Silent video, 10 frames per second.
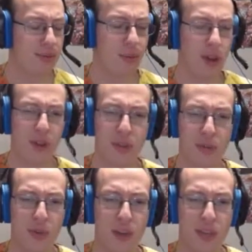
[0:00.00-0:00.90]
Ultra
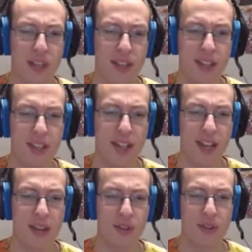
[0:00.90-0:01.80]
Pros, I think. I
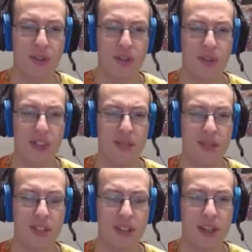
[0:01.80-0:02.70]
had Ultra Pro
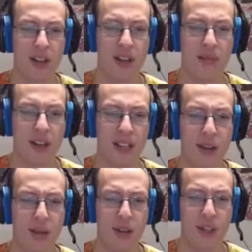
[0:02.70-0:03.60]
sleeves, and
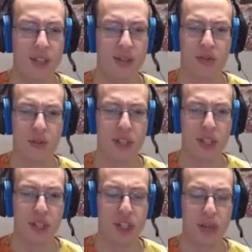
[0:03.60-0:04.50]
they were just
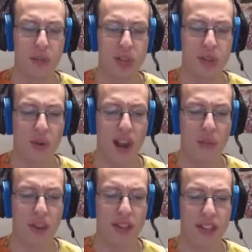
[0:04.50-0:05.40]
really cheap and
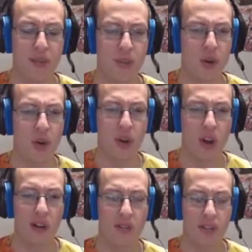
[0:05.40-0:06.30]
crappy, and they broke
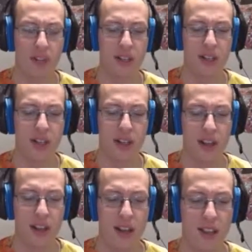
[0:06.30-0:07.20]
often. And
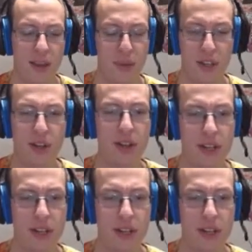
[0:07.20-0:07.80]
I mean, you're